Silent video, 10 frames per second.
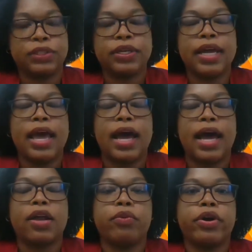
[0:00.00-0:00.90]
and we're
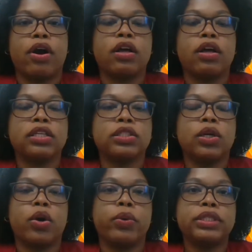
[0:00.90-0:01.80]
also going to
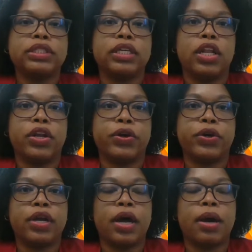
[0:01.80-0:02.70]
learn about
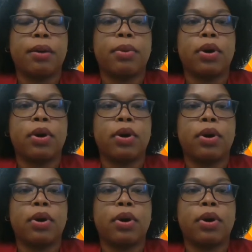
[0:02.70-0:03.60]
some of the
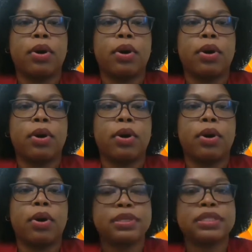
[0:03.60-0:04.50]
programs, specifically
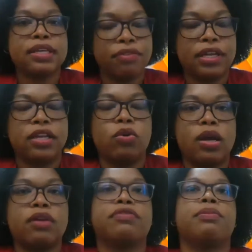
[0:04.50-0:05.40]
one of the
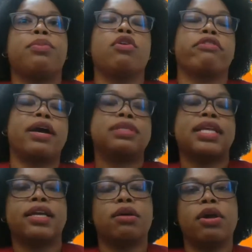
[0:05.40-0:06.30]
programs that they'll be
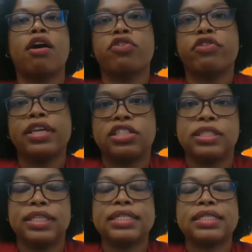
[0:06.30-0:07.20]
offering this
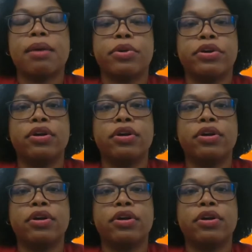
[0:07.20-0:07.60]
summer